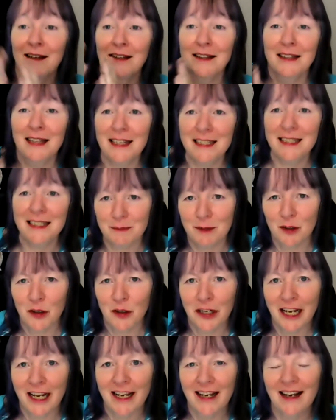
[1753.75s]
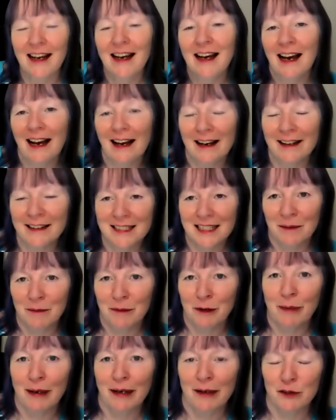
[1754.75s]
this morning as I'm
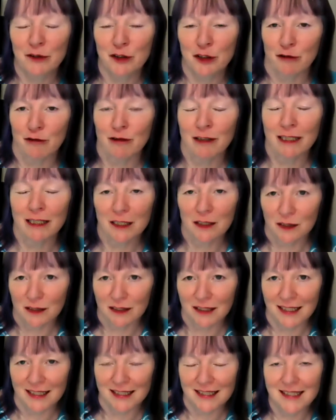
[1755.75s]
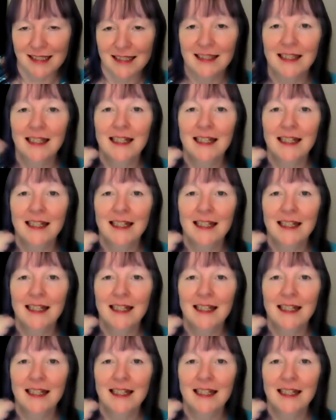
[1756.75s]
about to record this,